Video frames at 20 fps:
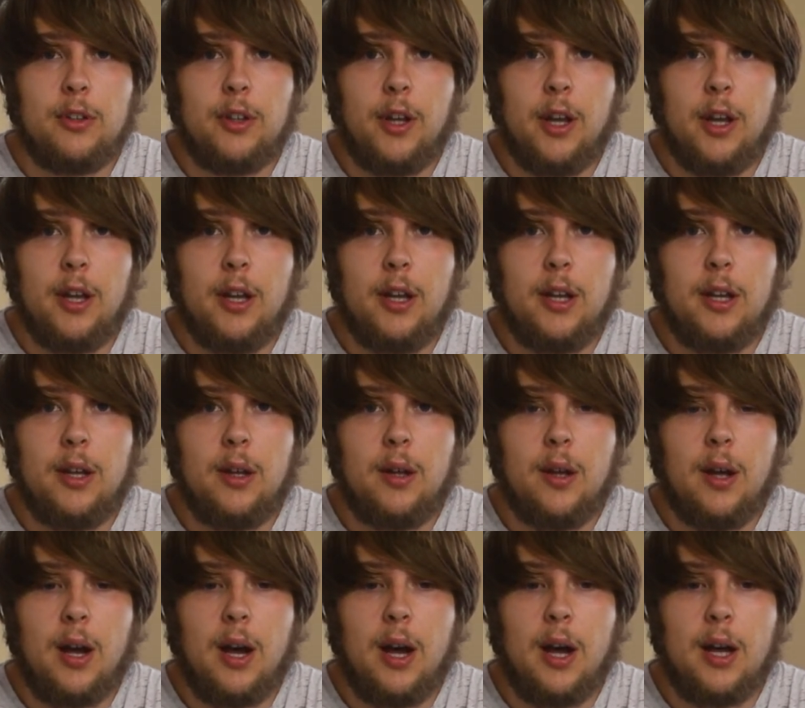day,
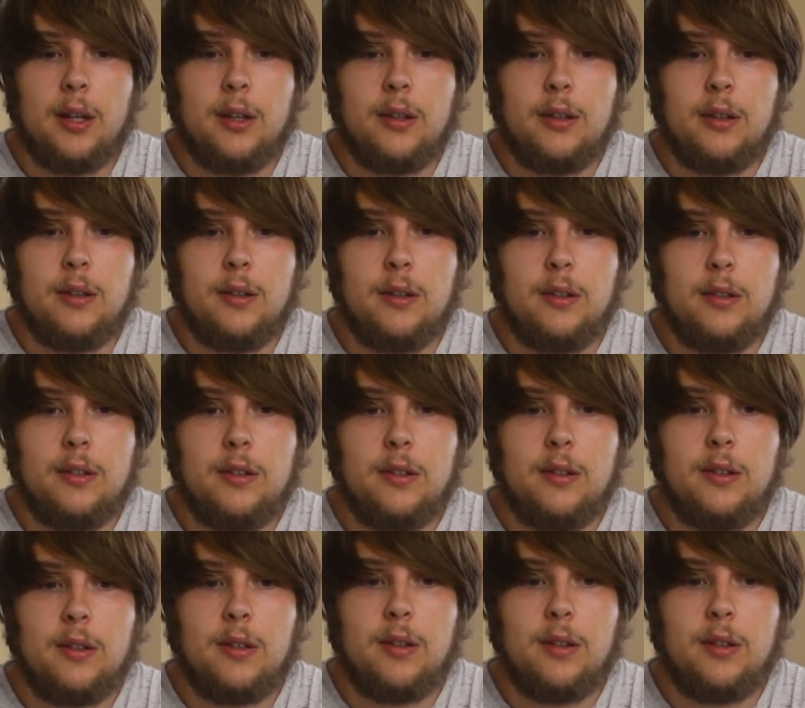and